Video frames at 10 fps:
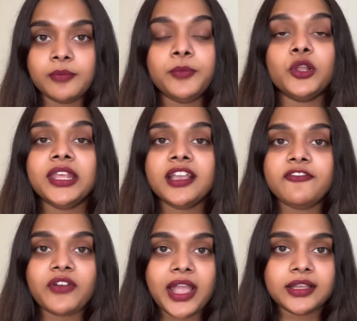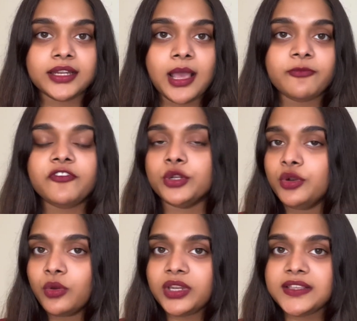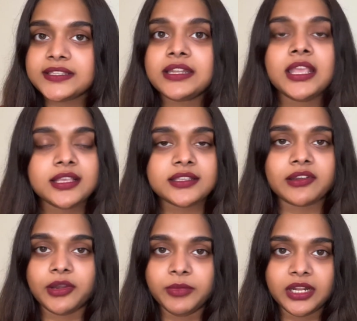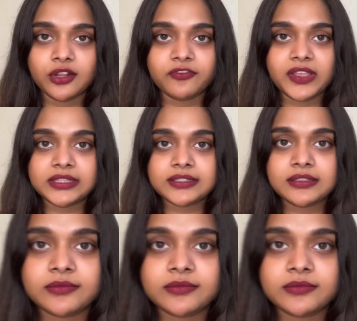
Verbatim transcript: pulling a fire alarm for no reason is a criminal offense.